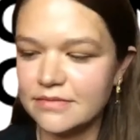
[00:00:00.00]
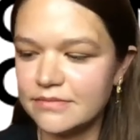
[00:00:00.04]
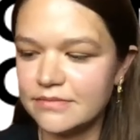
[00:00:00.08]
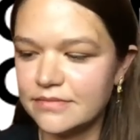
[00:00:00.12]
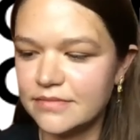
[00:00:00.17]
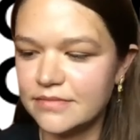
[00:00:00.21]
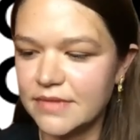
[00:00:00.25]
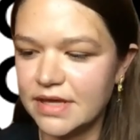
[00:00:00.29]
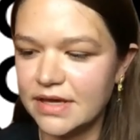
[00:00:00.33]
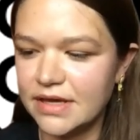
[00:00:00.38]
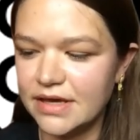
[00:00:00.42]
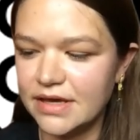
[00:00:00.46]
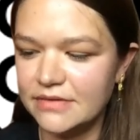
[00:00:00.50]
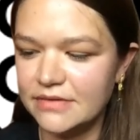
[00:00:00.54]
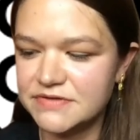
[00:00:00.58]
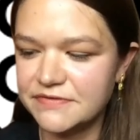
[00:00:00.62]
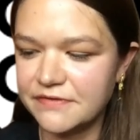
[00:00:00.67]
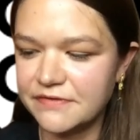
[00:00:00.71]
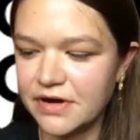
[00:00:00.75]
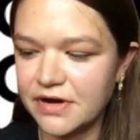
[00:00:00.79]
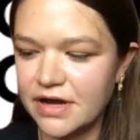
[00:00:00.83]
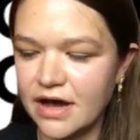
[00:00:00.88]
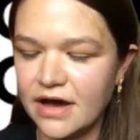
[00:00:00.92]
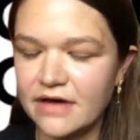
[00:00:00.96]
It was
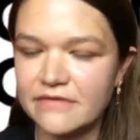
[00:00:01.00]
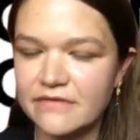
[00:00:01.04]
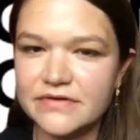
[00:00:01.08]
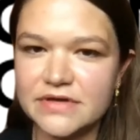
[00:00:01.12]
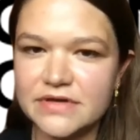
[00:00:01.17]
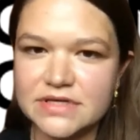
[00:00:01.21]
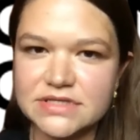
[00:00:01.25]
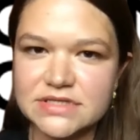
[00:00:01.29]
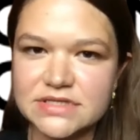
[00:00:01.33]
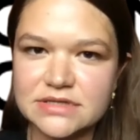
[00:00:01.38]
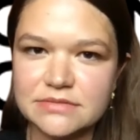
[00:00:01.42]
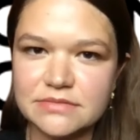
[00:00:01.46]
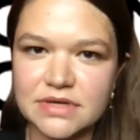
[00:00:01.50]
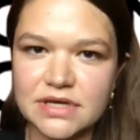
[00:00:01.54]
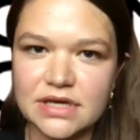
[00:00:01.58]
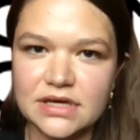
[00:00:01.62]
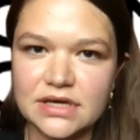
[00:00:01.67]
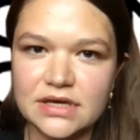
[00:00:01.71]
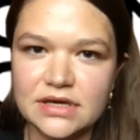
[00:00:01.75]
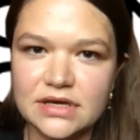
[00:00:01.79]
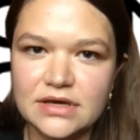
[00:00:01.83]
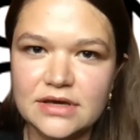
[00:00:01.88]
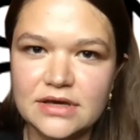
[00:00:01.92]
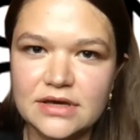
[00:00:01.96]
very obvious to
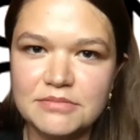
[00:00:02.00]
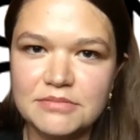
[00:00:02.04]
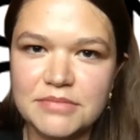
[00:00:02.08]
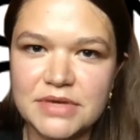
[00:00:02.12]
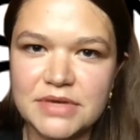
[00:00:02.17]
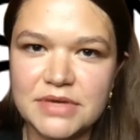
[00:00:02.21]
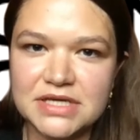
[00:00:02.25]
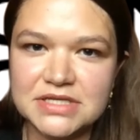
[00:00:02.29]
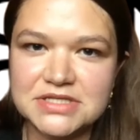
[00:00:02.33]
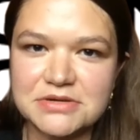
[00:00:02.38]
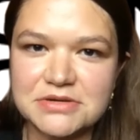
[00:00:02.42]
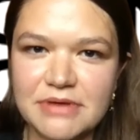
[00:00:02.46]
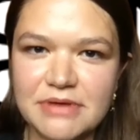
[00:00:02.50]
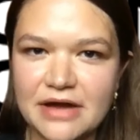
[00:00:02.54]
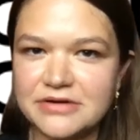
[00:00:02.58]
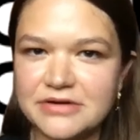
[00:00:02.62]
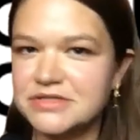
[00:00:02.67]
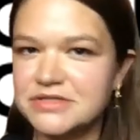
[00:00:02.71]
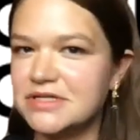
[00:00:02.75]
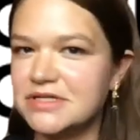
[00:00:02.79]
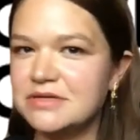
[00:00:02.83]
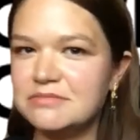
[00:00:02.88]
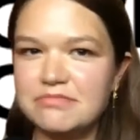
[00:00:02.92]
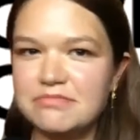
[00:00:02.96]
me, being
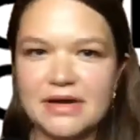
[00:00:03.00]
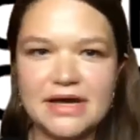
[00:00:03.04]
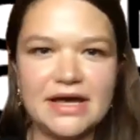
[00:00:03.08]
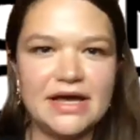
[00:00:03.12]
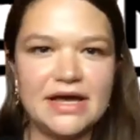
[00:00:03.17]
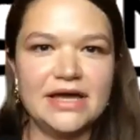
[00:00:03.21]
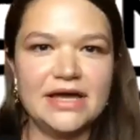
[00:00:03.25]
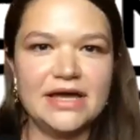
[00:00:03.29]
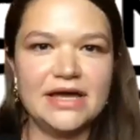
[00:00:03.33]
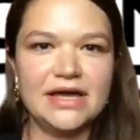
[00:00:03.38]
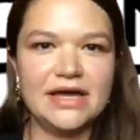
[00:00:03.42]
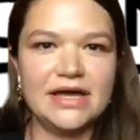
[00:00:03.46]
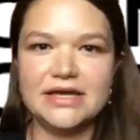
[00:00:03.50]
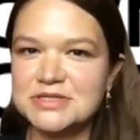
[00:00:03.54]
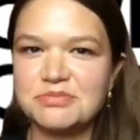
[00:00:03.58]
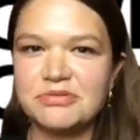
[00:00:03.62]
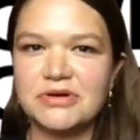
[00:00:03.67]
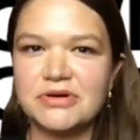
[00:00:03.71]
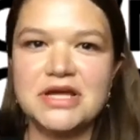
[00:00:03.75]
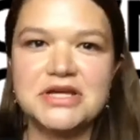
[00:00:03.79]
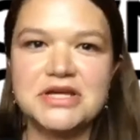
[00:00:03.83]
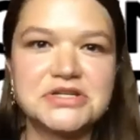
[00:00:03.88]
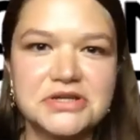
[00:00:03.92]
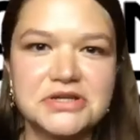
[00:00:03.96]
surrounded by
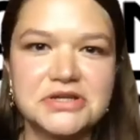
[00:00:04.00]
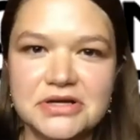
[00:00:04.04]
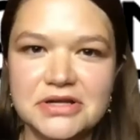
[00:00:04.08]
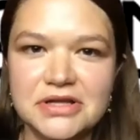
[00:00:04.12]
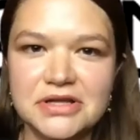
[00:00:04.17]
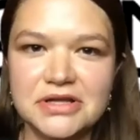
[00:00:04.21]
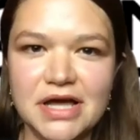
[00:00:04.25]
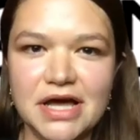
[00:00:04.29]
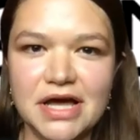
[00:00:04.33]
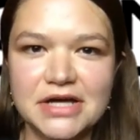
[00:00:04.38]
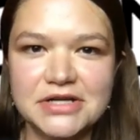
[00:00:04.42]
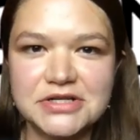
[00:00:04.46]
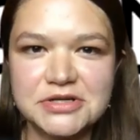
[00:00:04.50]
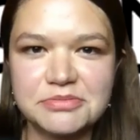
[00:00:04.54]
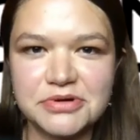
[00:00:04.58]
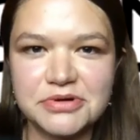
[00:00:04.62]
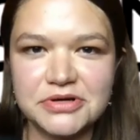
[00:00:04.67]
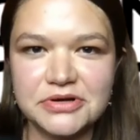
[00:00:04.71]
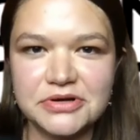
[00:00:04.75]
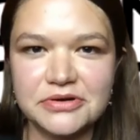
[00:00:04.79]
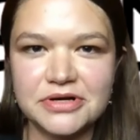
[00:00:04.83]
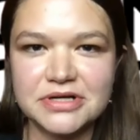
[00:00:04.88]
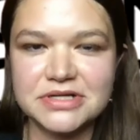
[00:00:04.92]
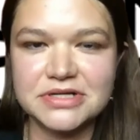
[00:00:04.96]
inspirational
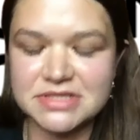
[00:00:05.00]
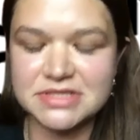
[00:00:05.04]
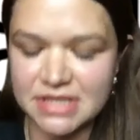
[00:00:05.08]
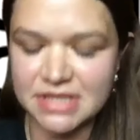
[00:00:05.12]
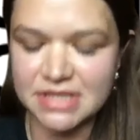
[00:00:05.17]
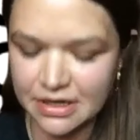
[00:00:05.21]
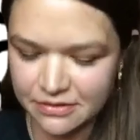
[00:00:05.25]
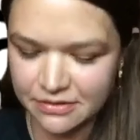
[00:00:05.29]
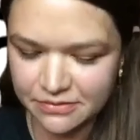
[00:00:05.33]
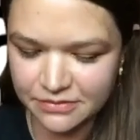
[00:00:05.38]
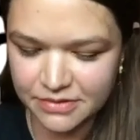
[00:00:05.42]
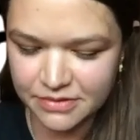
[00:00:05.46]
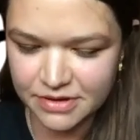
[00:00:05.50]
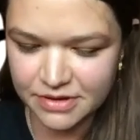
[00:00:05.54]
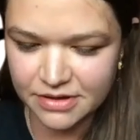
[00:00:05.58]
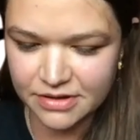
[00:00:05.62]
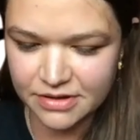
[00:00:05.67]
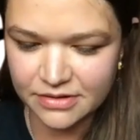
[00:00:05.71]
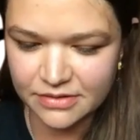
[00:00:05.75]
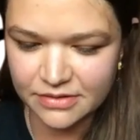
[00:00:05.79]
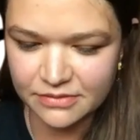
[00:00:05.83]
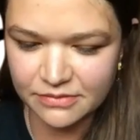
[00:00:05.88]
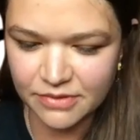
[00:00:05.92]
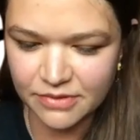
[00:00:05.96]
entrepreneurs that
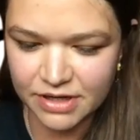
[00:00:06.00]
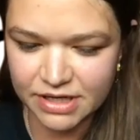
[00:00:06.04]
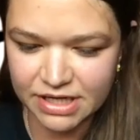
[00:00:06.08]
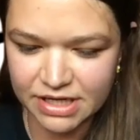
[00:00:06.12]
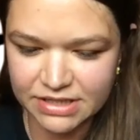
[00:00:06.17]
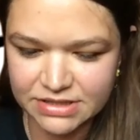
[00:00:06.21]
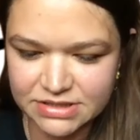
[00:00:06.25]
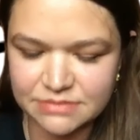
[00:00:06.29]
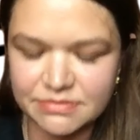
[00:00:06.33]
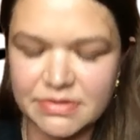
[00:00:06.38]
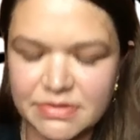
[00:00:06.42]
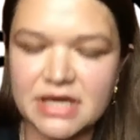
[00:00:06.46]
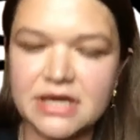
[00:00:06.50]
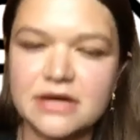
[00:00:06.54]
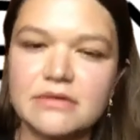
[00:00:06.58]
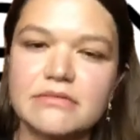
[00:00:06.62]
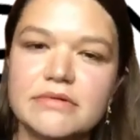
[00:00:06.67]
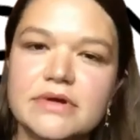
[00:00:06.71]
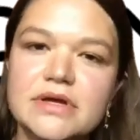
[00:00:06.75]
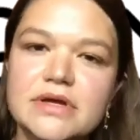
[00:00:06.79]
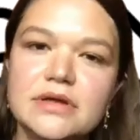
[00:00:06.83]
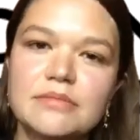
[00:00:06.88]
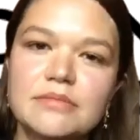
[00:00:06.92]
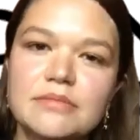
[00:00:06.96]
were wanting to make a
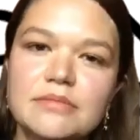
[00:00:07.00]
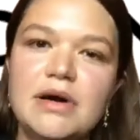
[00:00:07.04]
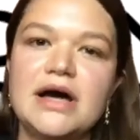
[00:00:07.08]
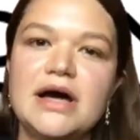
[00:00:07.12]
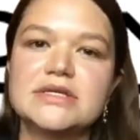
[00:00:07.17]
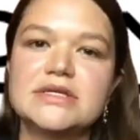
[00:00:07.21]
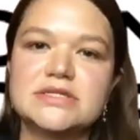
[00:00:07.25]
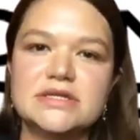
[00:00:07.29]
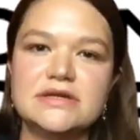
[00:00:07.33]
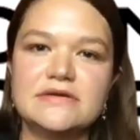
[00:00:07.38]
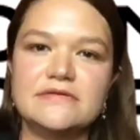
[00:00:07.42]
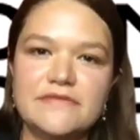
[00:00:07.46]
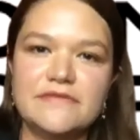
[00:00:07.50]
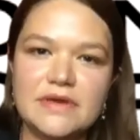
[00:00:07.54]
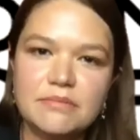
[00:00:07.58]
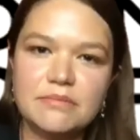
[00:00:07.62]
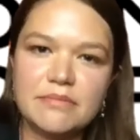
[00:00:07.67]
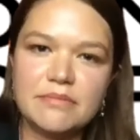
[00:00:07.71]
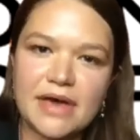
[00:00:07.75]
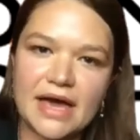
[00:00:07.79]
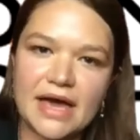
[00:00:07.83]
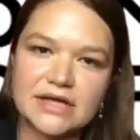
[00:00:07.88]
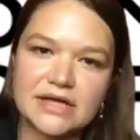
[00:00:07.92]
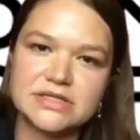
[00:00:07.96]
real positive
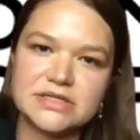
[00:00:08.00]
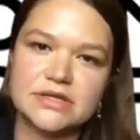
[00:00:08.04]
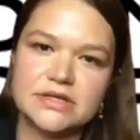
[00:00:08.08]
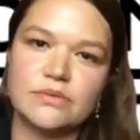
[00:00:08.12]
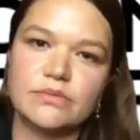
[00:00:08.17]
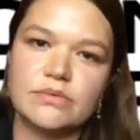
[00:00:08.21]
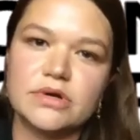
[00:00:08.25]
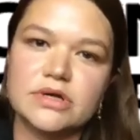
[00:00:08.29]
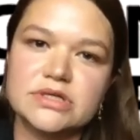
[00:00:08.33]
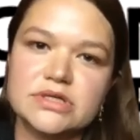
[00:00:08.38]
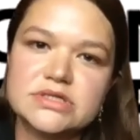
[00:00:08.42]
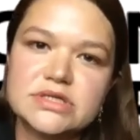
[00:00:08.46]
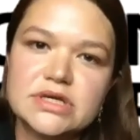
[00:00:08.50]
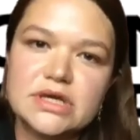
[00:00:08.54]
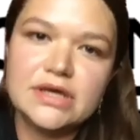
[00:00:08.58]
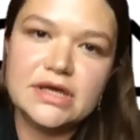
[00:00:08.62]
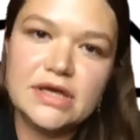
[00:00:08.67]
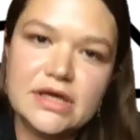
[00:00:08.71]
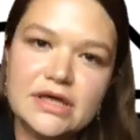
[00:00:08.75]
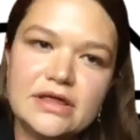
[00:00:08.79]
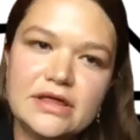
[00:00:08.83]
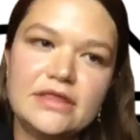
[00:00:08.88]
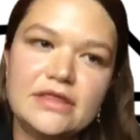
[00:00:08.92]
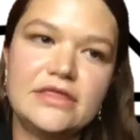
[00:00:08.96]
impact in the world,
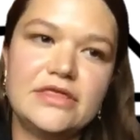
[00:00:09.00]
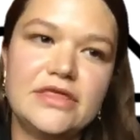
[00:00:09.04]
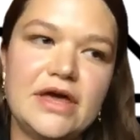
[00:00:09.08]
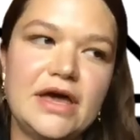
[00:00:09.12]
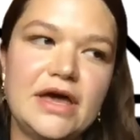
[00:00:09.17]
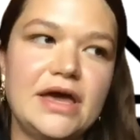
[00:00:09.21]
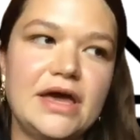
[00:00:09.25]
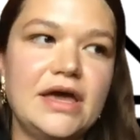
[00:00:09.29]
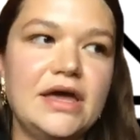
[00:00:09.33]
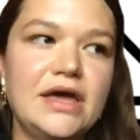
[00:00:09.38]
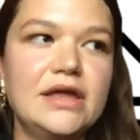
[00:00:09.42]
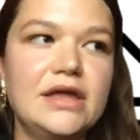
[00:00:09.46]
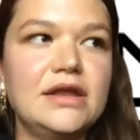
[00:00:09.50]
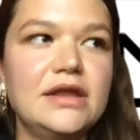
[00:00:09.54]
that